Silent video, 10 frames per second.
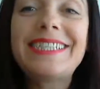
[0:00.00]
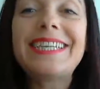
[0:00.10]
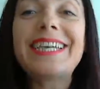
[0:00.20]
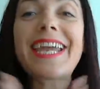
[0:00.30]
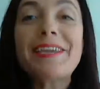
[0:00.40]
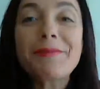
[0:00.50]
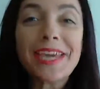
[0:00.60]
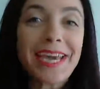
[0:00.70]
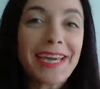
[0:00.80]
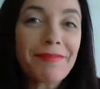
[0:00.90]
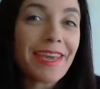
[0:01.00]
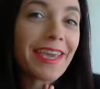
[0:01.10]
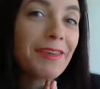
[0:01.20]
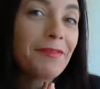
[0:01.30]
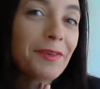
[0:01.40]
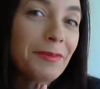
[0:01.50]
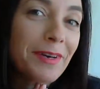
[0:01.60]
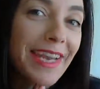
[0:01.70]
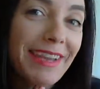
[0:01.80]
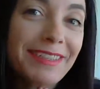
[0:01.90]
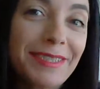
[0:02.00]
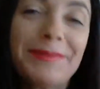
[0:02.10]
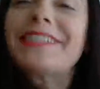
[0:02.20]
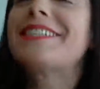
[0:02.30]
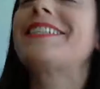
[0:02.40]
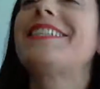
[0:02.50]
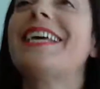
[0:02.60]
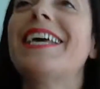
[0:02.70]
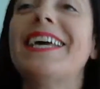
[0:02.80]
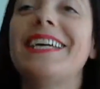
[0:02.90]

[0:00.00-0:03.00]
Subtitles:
Today we have a few announcements.